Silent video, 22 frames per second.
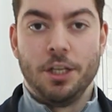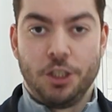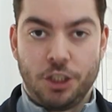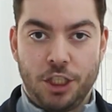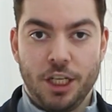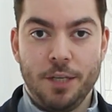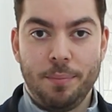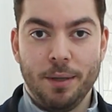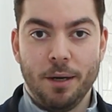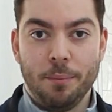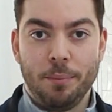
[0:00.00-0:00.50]
the
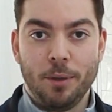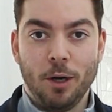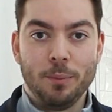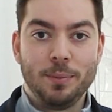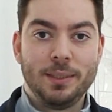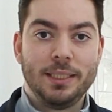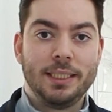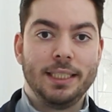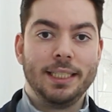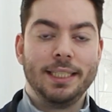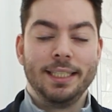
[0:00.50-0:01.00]
cheaper the
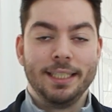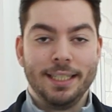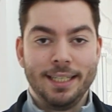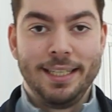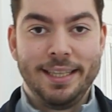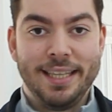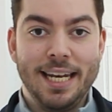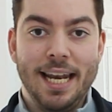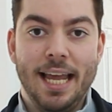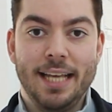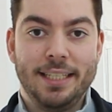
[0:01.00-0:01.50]
property,
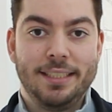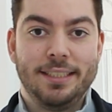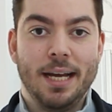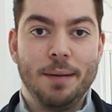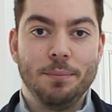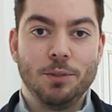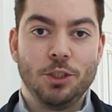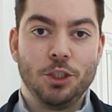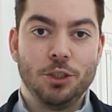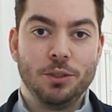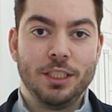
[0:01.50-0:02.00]
the less
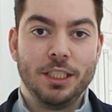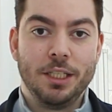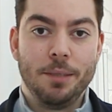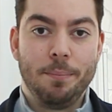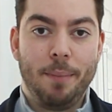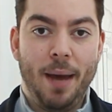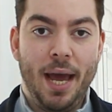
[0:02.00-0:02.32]
stamp duty you